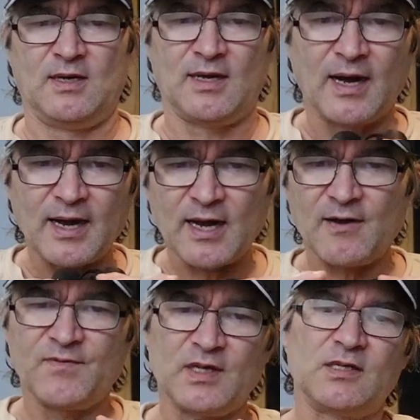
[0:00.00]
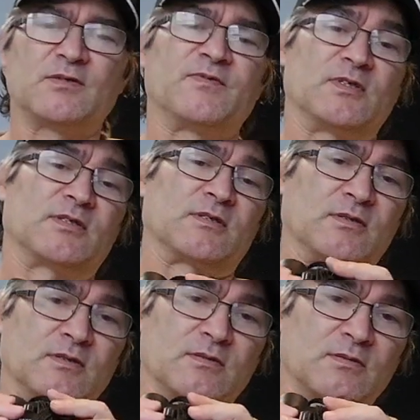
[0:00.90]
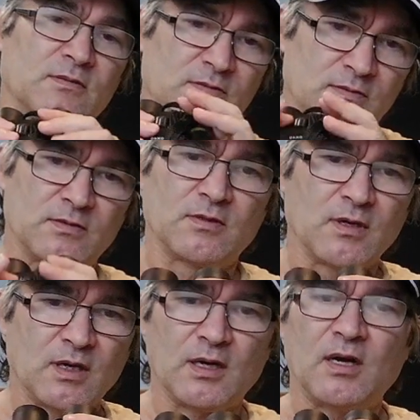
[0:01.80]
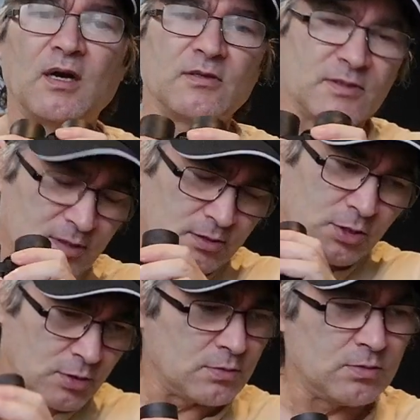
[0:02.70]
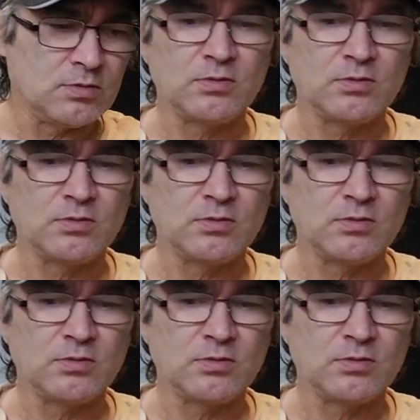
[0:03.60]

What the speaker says: I have these for hunting too,